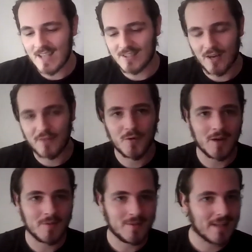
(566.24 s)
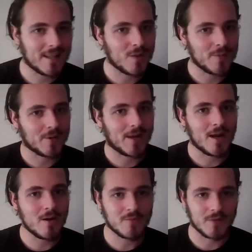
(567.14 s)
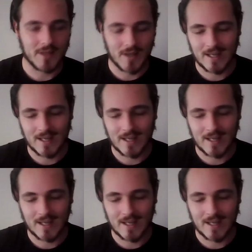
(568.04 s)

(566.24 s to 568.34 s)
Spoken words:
so I thought that would be quite helpful.